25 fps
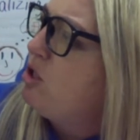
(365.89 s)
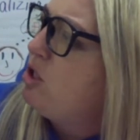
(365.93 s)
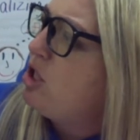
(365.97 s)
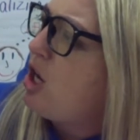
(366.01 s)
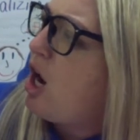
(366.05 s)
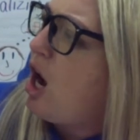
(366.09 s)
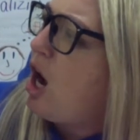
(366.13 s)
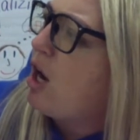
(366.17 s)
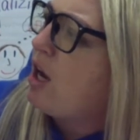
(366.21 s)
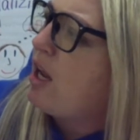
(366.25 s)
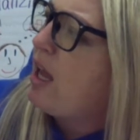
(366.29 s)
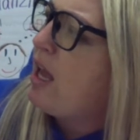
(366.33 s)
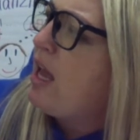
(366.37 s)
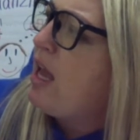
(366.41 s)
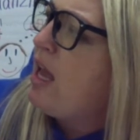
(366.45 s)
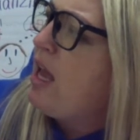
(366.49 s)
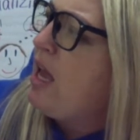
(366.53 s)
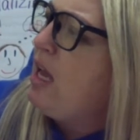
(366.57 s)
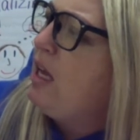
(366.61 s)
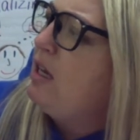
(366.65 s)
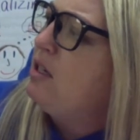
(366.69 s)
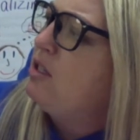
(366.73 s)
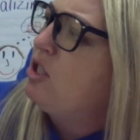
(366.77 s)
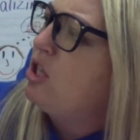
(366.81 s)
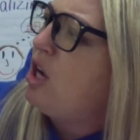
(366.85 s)

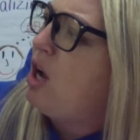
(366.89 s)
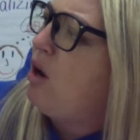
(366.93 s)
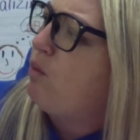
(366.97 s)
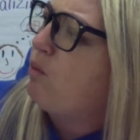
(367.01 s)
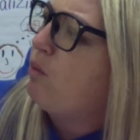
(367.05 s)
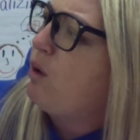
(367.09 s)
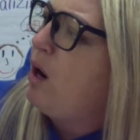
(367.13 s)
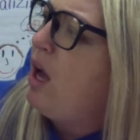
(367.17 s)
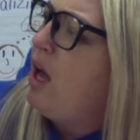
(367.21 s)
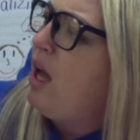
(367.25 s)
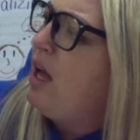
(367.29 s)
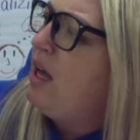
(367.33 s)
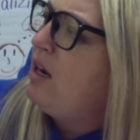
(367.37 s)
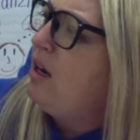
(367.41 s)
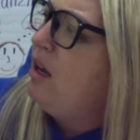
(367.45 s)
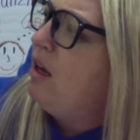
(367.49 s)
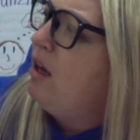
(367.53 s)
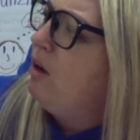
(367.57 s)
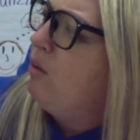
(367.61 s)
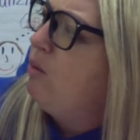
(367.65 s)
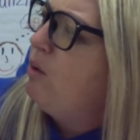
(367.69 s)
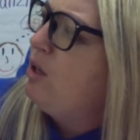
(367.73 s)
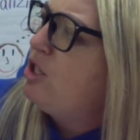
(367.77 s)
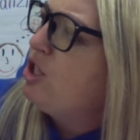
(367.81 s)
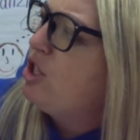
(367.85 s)
"Turkey, don't run.
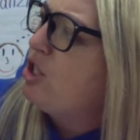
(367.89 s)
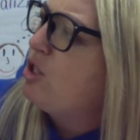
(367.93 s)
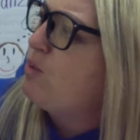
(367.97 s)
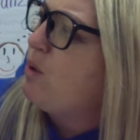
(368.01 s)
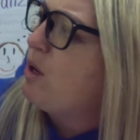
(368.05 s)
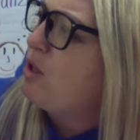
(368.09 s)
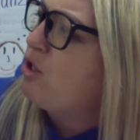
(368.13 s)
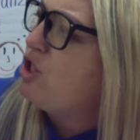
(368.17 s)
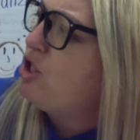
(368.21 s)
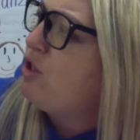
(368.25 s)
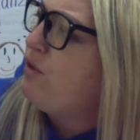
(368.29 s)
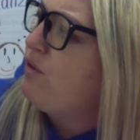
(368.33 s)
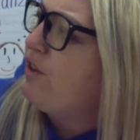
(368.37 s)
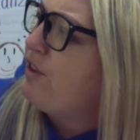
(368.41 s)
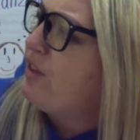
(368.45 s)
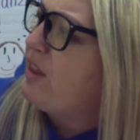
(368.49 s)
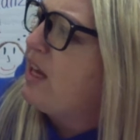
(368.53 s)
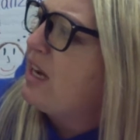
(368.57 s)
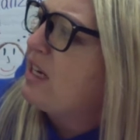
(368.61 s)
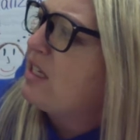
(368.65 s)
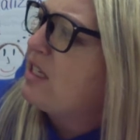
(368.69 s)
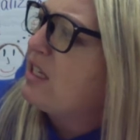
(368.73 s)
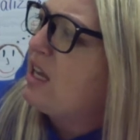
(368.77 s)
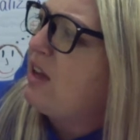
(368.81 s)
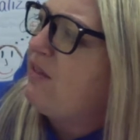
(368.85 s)
We just want you for
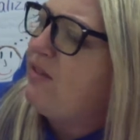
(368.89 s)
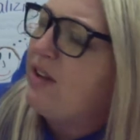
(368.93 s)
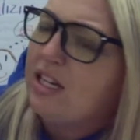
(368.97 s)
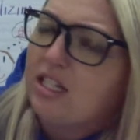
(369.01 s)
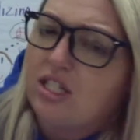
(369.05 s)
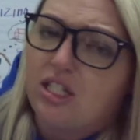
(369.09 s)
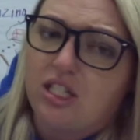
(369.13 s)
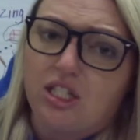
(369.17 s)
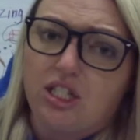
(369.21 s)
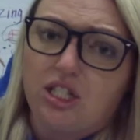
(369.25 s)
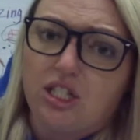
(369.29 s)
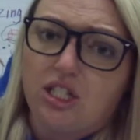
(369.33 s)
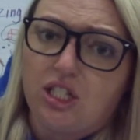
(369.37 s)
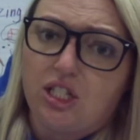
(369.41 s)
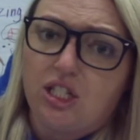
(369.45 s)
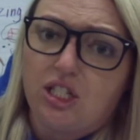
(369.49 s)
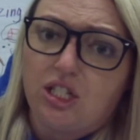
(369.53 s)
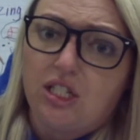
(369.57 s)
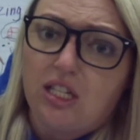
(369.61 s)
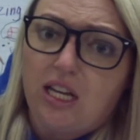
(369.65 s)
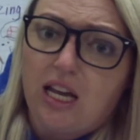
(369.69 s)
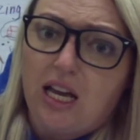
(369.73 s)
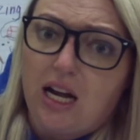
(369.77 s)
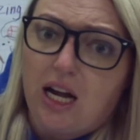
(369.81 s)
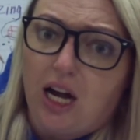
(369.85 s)
Thanksgiving
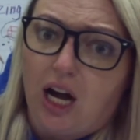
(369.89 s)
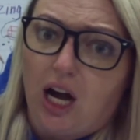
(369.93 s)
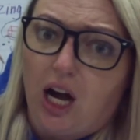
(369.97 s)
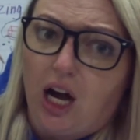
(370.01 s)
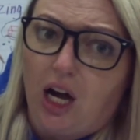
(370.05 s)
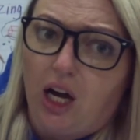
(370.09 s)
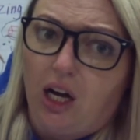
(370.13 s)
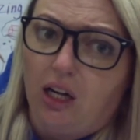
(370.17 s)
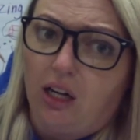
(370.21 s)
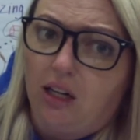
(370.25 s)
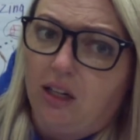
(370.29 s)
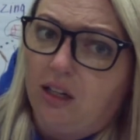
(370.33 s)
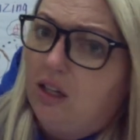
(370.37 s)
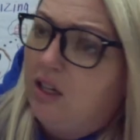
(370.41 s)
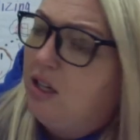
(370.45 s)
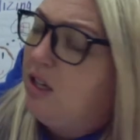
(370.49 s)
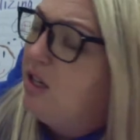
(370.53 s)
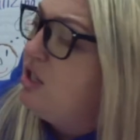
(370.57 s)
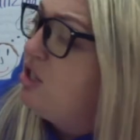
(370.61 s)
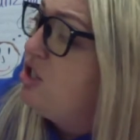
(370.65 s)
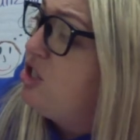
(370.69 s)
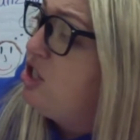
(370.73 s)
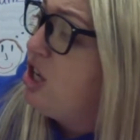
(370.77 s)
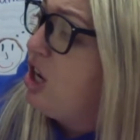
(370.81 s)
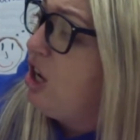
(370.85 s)
dinner."
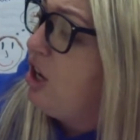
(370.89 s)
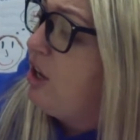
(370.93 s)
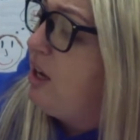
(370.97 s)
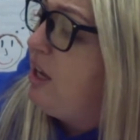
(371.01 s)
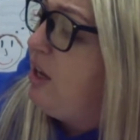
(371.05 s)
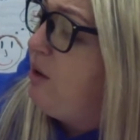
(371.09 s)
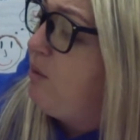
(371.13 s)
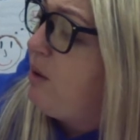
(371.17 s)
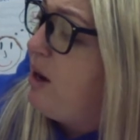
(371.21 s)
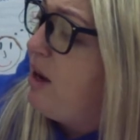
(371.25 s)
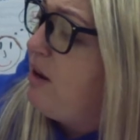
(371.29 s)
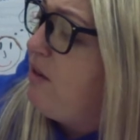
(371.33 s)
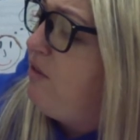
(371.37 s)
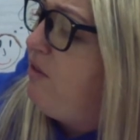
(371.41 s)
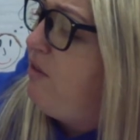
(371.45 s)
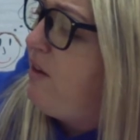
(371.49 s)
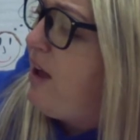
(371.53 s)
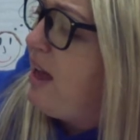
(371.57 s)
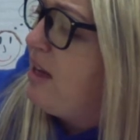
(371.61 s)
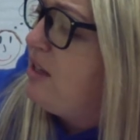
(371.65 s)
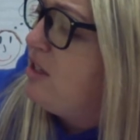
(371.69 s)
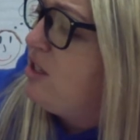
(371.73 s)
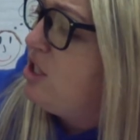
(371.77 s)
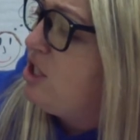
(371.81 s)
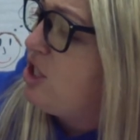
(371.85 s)
Turkey ran
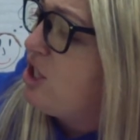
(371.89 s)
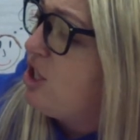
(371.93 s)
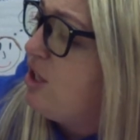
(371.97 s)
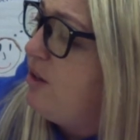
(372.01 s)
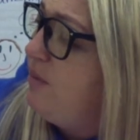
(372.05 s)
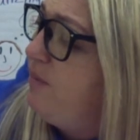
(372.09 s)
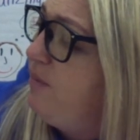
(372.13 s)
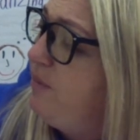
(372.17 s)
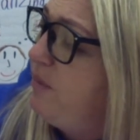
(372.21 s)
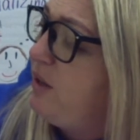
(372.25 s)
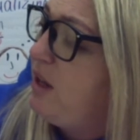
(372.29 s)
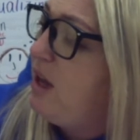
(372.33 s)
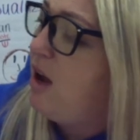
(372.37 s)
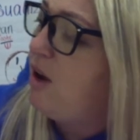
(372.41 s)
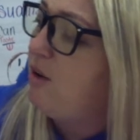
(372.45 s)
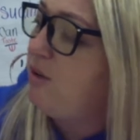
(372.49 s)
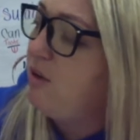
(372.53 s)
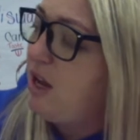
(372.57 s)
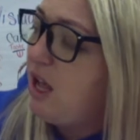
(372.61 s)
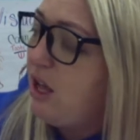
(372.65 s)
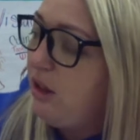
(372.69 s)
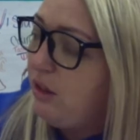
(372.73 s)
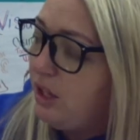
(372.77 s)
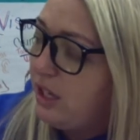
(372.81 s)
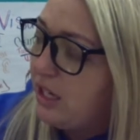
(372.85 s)
faster. Oh
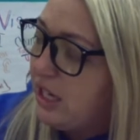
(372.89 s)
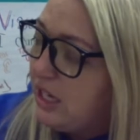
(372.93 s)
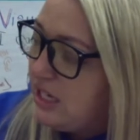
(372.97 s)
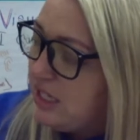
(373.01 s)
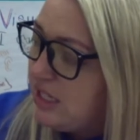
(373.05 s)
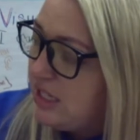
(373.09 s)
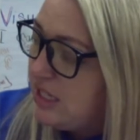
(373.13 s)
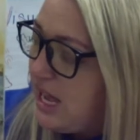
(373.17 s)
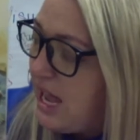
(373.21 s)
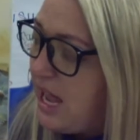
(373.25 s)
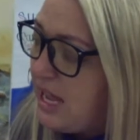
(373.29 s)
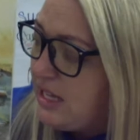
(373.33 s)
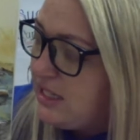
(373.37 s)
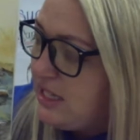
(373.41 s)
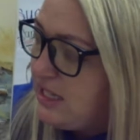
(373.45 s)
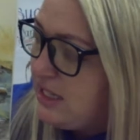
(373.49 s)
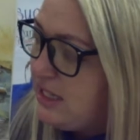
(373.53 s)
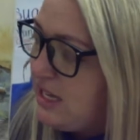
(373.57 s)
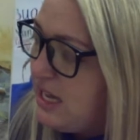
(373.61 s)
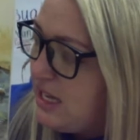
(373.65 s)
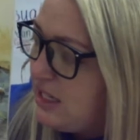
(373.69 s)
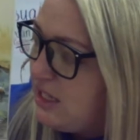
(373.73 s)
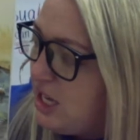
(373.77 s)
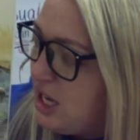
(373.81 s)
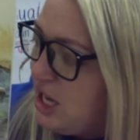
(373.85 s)
no, look at the signs that
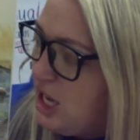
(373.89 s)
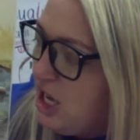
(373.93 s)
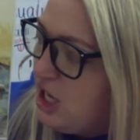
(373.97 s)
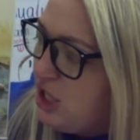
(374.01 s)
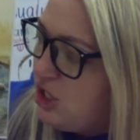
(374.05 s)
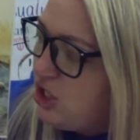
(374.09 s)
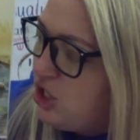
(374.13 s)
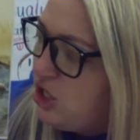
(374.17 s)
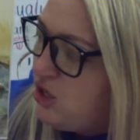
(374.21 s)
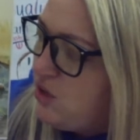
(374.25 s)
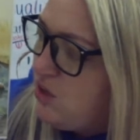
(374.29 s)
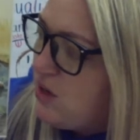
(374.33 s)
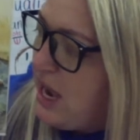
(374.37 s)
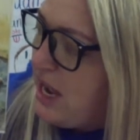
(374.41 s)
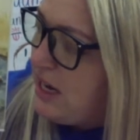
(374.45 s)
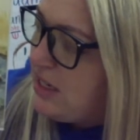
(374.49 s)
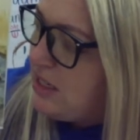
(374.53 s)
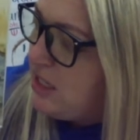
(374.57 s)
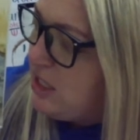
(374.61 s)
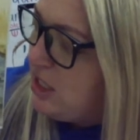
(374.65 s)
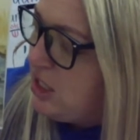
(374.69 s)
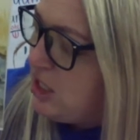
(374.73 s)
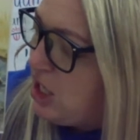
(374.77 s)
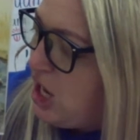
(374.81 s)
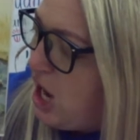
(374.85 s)
says, "Do not
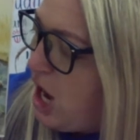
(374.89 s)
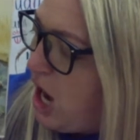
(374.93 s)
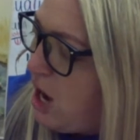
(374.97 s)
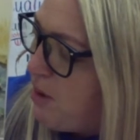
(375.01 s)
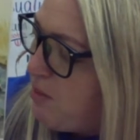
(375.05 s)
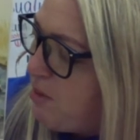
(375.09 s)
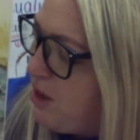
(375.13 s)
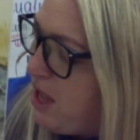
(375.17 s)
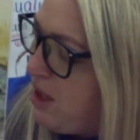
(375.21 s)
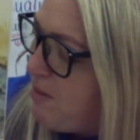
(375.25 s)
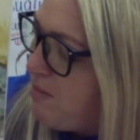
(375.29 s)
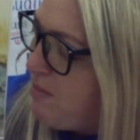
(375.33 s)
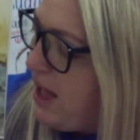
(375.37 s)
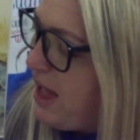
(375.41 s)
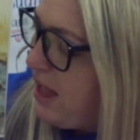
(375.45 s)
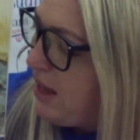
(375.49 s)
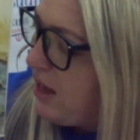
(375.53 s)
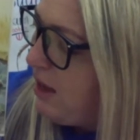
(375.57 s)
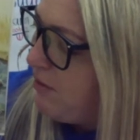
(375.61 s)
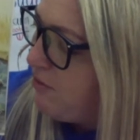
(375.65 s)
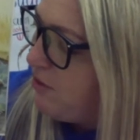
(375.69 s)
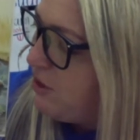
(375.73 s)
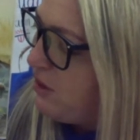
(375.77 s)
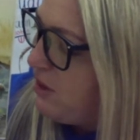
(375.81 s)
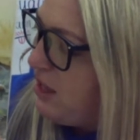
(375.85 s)
disturb. Come back
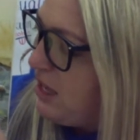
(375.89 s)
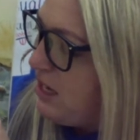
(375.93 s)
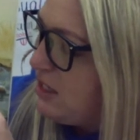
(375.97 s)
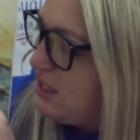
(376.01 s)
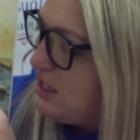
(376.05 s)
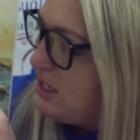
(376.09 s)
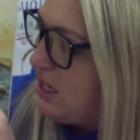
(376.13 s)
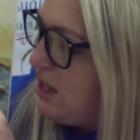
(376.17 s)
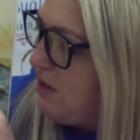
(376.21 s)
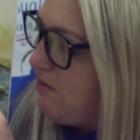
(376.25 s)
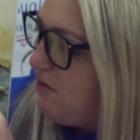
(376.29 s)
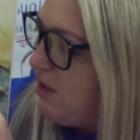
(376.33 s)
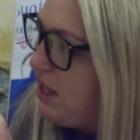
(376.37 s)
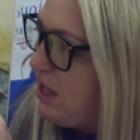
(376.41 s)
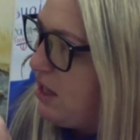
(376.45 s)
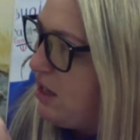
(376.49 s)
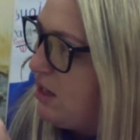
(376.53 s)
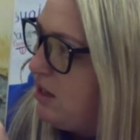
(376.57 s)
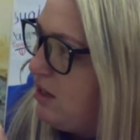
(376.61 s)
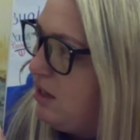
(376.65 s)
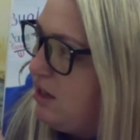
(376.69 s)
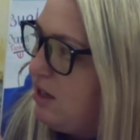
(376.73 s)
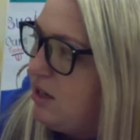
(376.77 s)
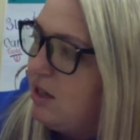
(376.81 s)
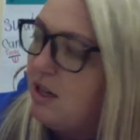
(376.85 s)
after Thanksgiving."
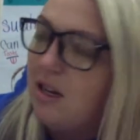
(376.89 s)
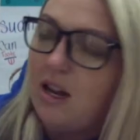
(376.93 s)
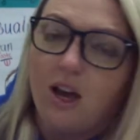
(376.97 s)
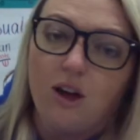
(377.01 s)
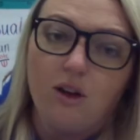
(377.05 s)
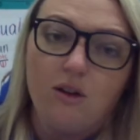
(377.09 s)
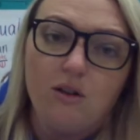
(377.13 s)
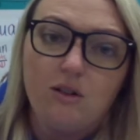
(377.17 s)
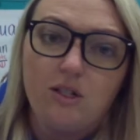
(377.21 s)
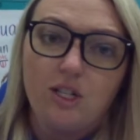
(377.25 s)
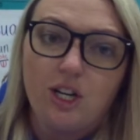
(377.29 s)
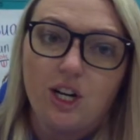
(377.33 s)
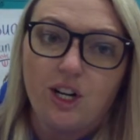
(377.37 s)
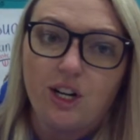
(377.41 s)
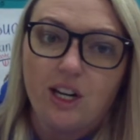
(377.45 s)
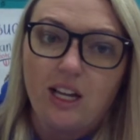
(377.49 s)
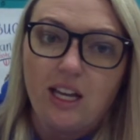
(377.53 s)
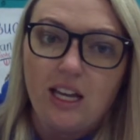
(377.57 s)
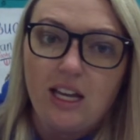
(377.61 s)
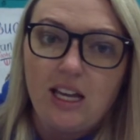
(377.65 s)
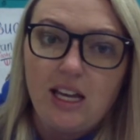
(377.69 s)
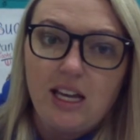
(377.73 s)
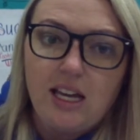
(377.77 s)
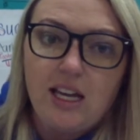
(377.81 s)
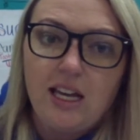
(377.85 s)
No
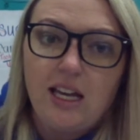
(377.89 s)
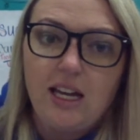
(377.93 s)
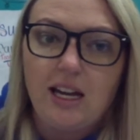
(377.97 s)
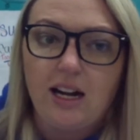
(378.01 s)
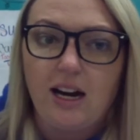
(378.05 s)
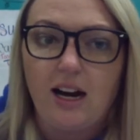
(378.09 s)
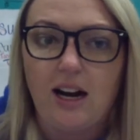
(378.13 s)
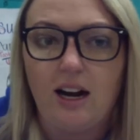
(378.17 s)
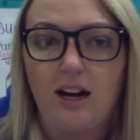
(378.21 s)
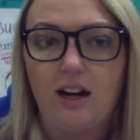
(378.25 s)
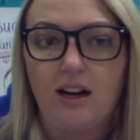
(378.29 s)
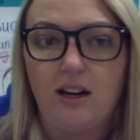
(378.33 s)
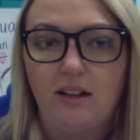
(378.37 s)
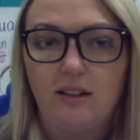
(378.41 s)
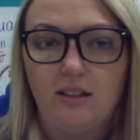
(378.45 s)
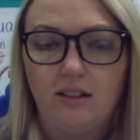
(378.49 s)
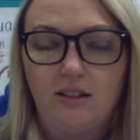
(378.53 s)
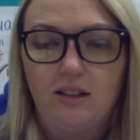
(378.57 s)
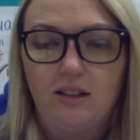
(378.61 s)
turkey here.